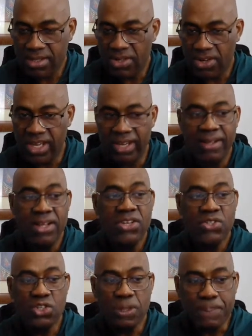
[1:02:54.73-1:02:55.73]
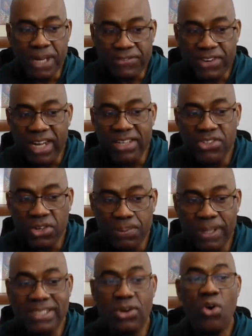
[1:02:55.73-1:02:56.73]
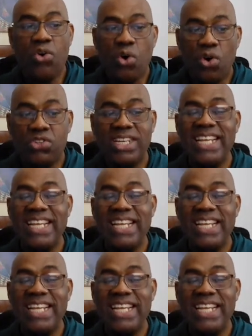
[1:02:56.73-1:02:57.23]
Okay, so the peripheral neuropathy occurs